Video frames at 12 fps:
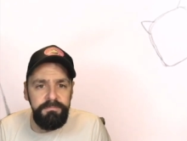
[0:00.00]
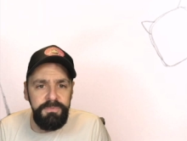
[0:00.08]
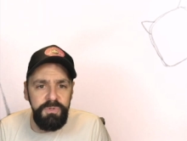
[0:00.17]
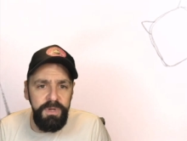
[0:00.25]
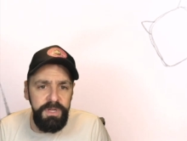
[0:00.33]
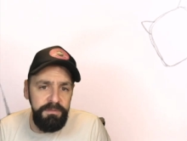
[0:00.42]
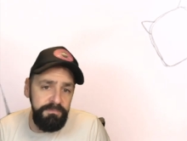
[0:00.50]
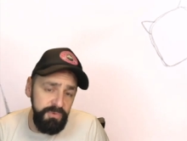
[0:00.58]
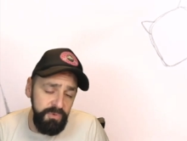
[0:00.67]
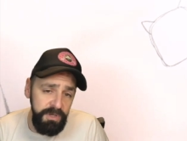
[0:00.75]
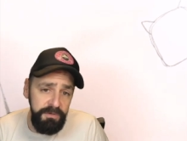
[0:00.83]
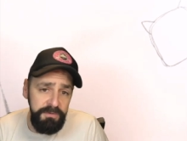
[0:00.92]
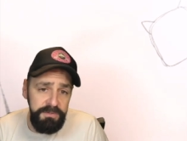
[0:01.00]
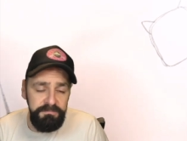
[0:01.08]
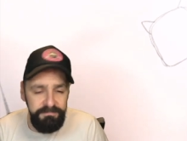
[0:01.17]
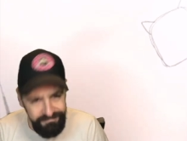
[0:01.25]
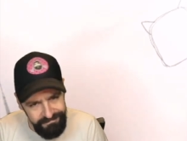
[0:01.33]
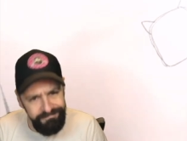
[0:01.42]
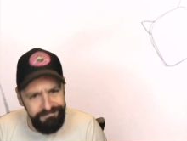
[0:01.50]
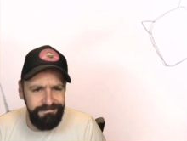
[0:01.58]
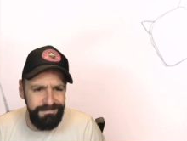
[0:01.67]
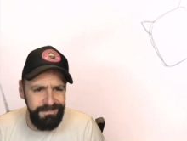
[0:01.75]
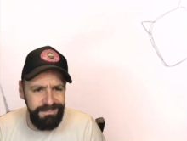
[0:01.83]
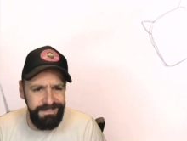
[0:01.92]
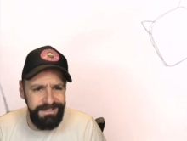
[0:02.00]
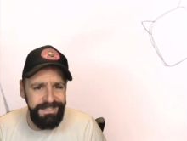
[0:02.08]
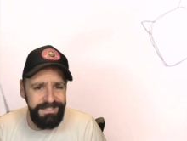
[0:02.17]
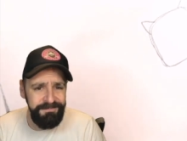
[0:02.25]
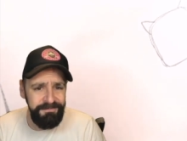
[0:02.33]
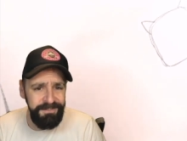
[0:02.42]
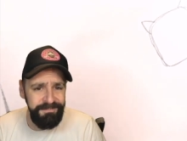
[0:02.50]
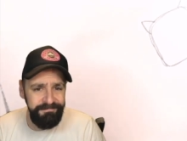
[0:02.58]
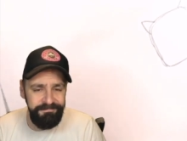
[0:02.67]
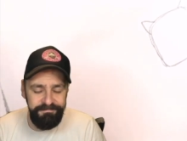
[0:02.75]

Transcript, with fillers: Square, triangles. It's easy, right?